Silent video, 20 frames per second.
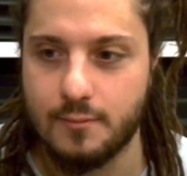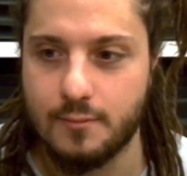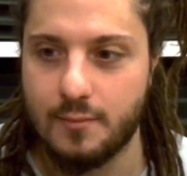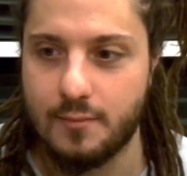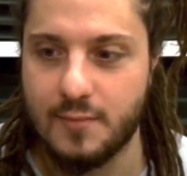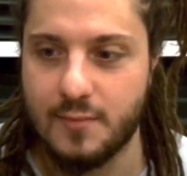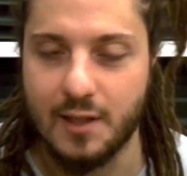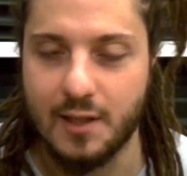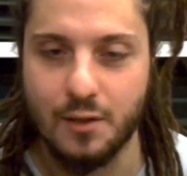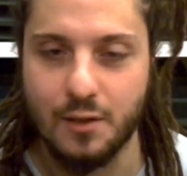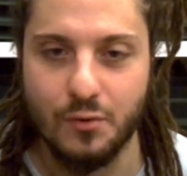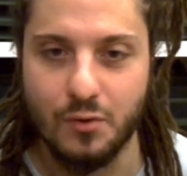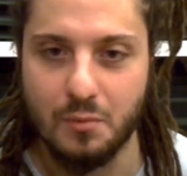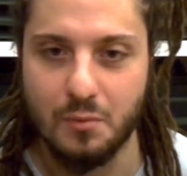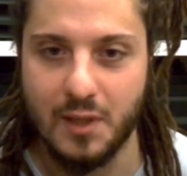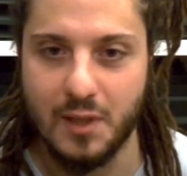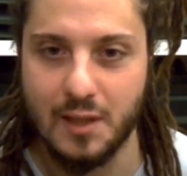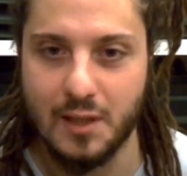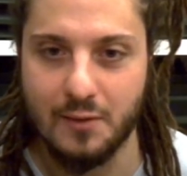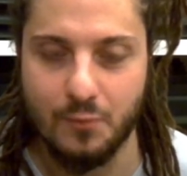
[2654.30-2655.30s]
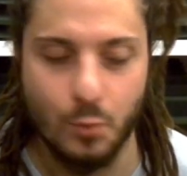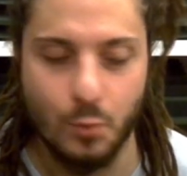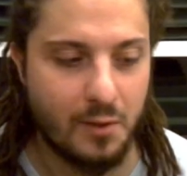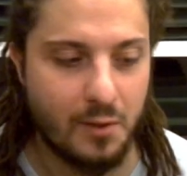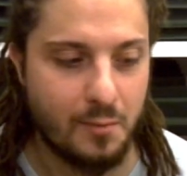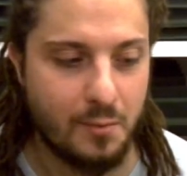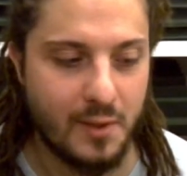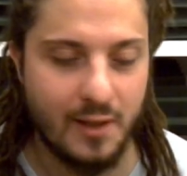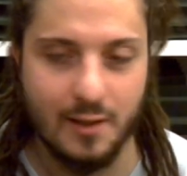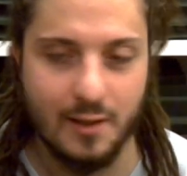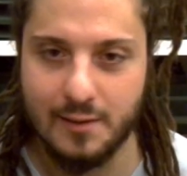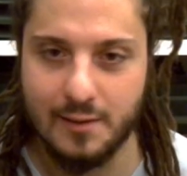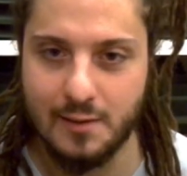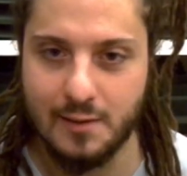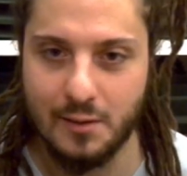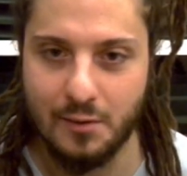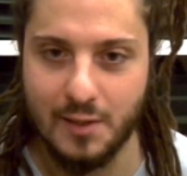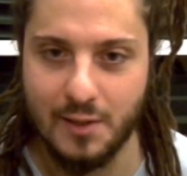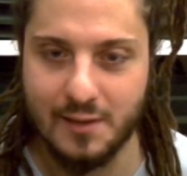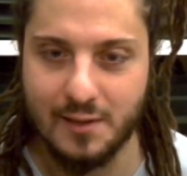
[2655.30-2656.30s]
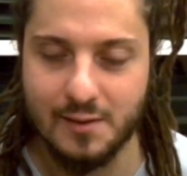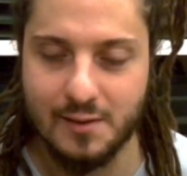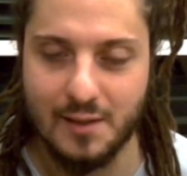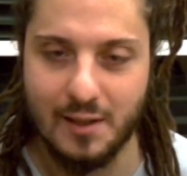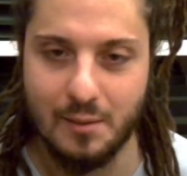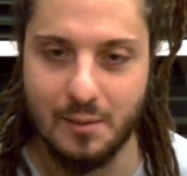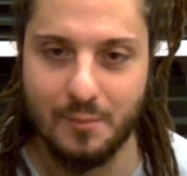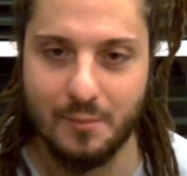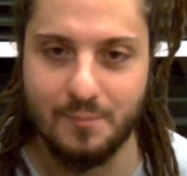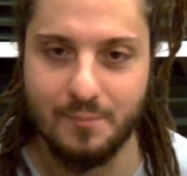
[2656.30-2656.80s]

thank you for being with me. I'll see you next time.